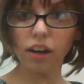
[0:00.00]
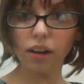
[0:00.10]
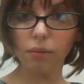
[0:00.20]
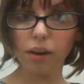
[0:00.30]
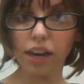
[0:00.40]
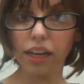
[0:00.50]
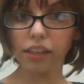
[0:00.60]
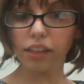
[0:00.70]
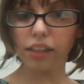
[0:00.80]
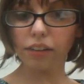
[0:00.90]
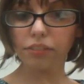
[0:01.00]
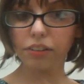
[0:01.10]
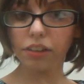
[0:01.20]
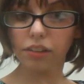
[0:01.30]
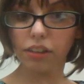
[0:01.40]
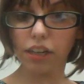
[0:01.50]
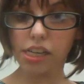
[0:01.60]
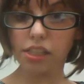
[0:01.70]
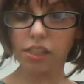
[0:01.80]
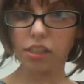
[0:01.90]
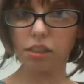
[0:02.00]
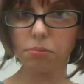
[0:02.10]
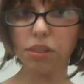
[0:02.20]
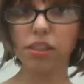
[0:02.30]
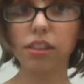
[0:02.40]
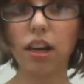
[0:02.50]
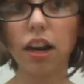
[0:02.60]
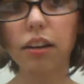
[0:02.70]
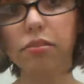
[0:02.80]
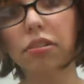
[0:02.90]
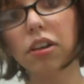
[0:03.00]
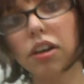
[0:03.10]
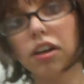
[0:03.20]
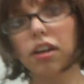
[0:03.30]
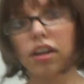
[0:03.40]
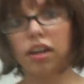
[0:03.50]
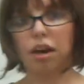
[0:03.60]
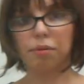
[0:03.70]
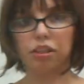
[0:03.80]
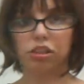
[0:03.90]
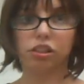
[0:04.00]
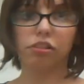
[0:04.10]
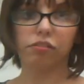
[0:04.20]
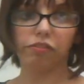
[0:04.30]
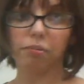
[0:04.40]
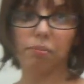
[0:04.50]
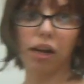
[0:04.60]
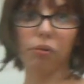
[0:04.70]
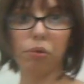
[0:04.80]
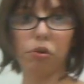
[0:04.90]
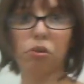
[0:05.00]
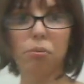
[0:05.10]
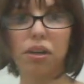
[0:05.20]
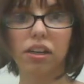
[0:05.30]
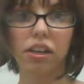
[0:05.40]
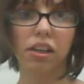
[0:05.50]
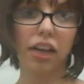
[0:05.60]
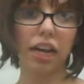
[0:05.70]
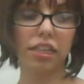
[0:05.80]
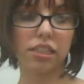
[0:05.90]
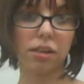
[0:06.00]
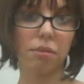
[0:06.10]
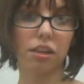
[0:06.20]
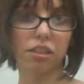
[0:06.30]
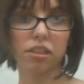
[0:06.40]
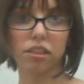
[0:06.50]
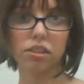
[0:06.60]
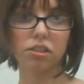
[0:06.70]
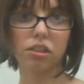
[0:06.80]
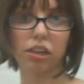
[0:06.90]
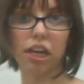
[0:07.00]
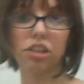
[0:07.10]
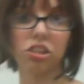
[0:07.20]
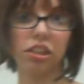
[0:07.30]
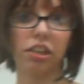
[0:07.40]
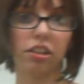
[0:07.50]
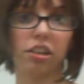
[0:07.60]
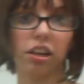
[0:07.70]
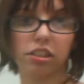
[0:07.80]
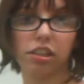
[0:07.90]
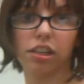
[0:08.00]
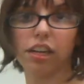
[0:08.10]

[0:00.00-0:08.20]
All right, good afternoon, guys. This is Miss Scott coming to you from my room at some undisclosed location, here to talk to you today